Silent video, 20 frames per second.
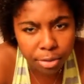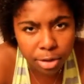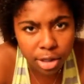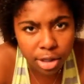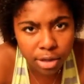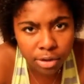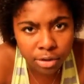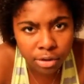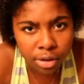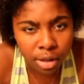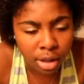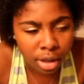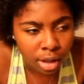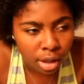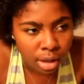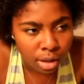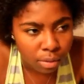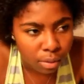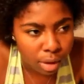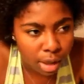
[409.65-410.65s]
Because
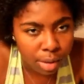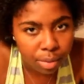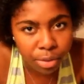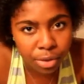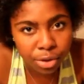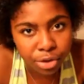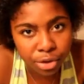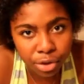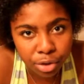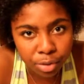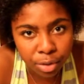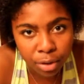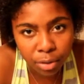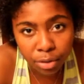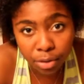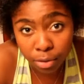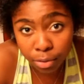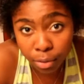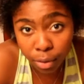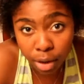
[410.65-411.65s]
what I'm presuming
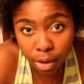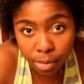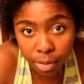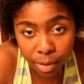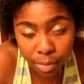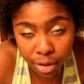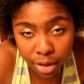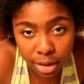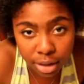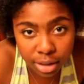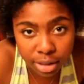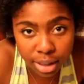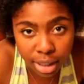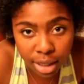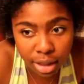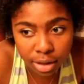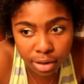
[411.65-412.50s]
with what my parents had,